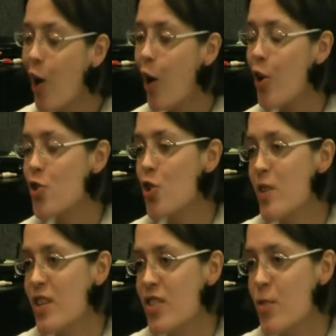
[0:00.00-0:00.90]
Or should
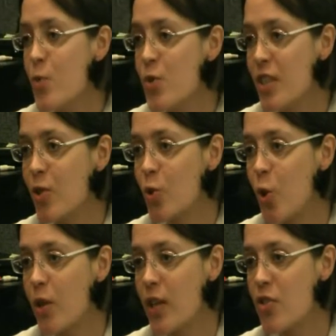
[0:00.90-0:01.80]
we distribute it
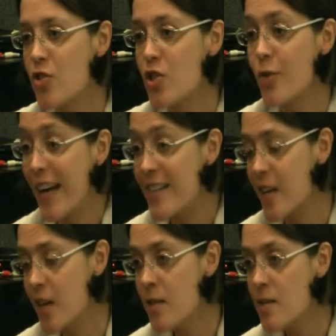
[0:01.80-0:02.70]
according to
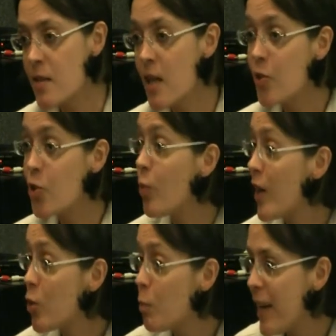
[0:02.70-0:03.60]
excellence, the
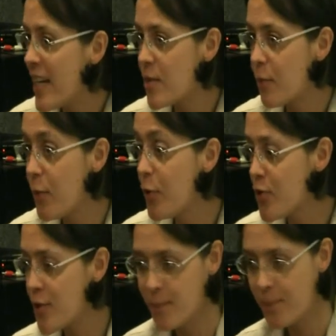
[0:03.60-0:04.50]
one who plays the
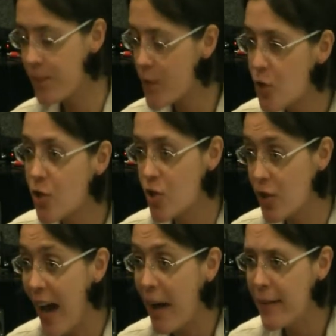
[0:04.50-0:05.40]
flute should, should
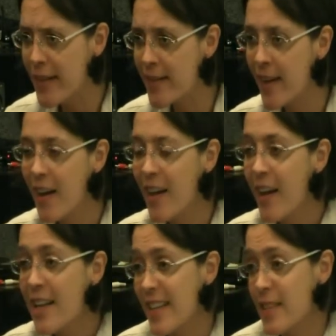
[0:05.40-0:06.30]
have it?
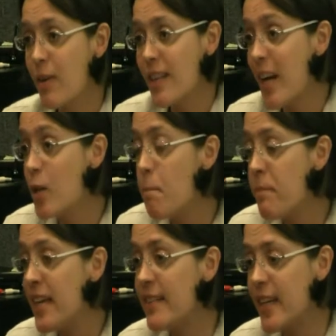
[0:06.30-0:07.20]
Since well, they are
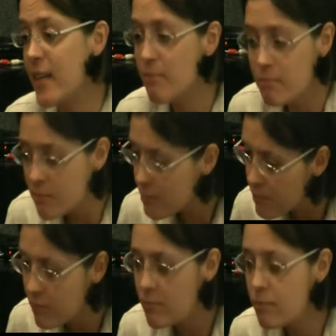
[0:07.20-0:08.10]
competing
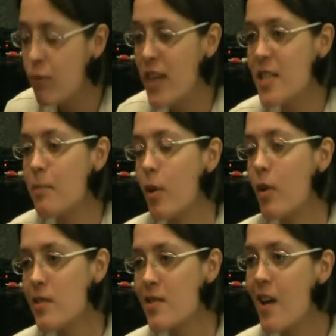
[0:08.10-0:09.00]

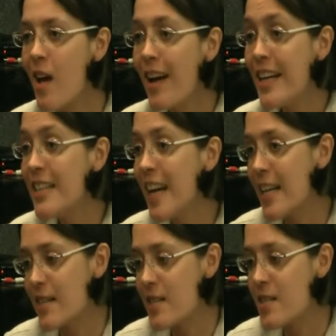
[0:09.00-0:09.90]
principles, and
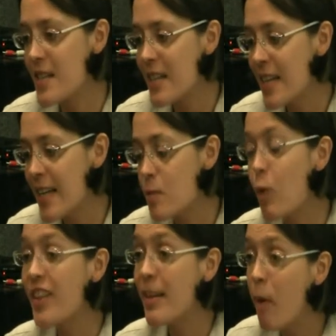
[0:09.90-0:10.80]
that's, that's
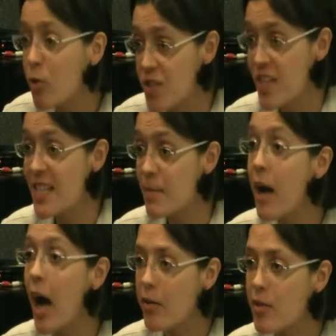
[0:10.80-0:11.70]
what democracy is
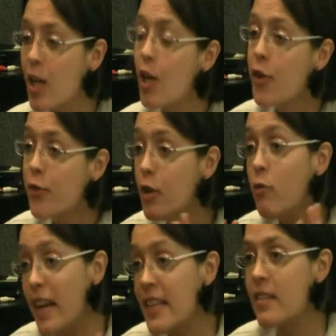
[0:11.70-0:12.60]
about.
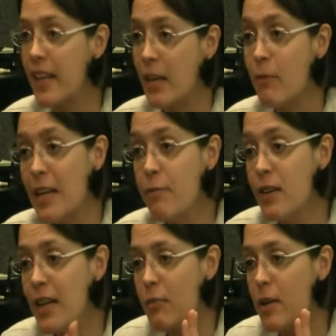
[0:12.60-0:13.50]
Through reasoning, well, if we,
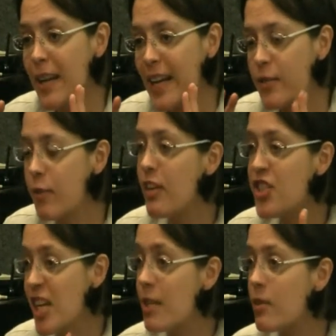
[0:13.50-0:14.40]
we let the three
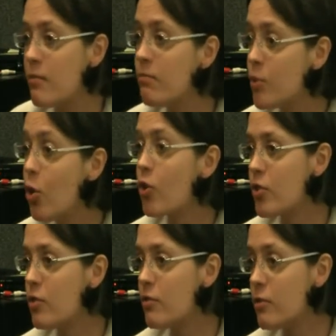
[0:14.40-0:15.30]
children
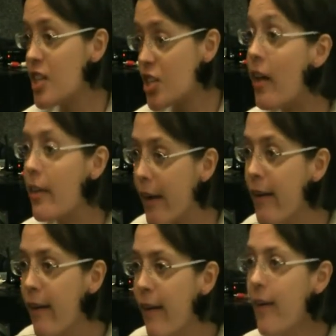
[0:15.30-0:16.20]
talk to, to each other,